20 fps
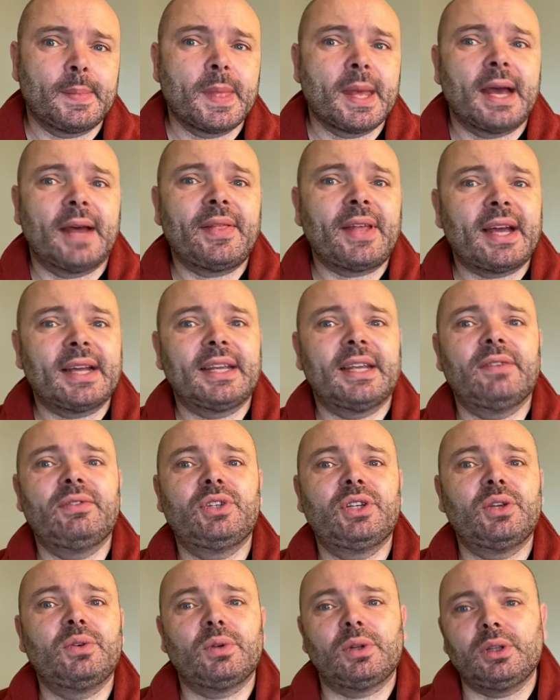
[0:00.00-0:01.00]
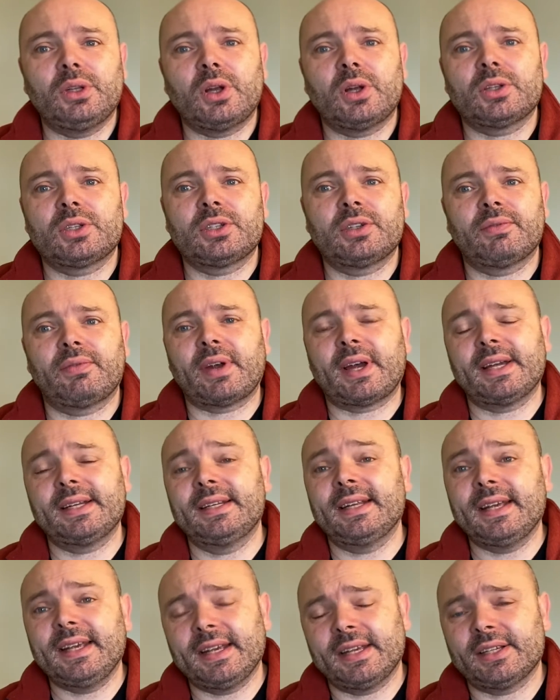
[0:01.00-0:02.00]
and that gives you lots of
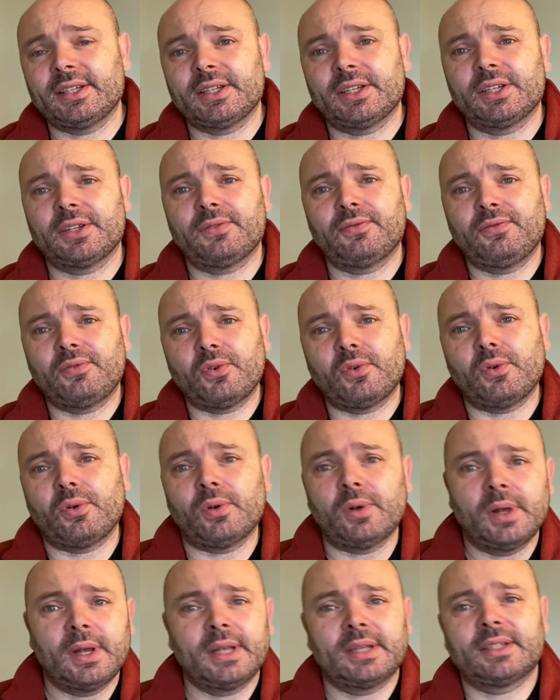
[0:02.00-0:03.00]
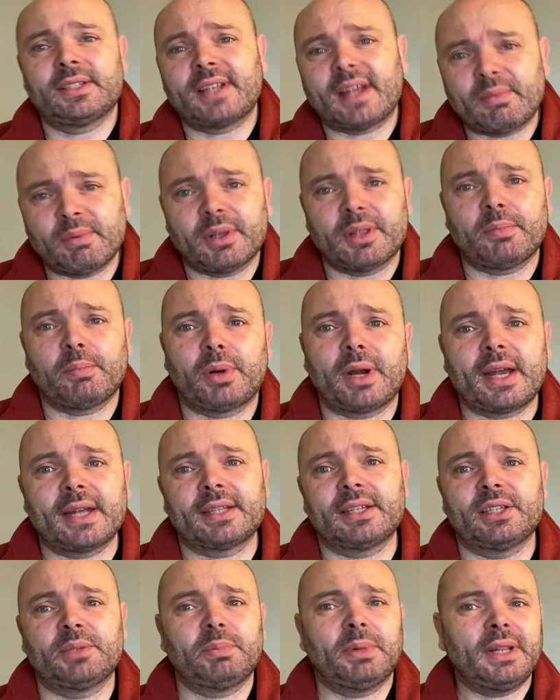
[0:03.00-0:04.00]
ideas for Sabbath
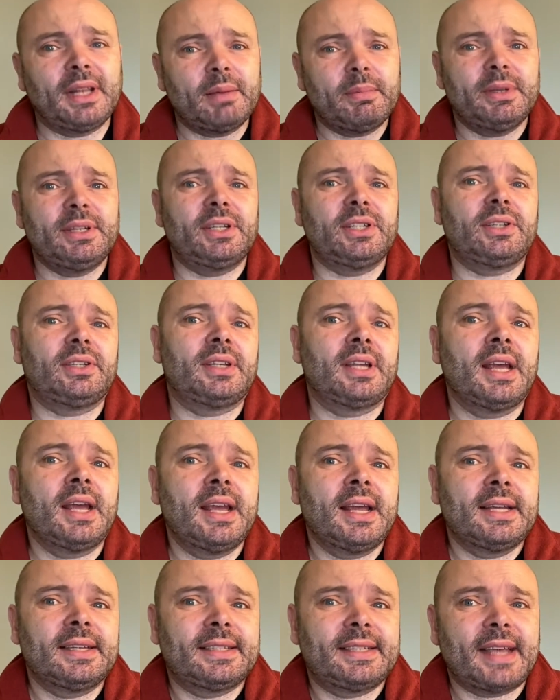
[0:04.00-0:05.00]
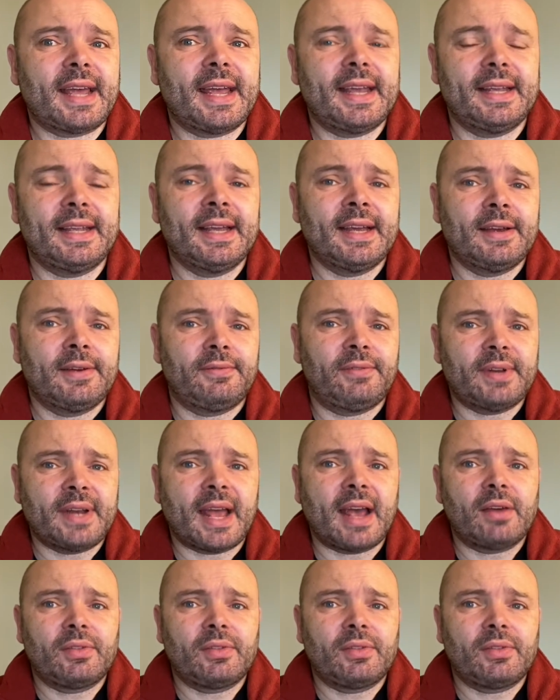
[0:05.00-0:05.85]
practice. But let me just say for now,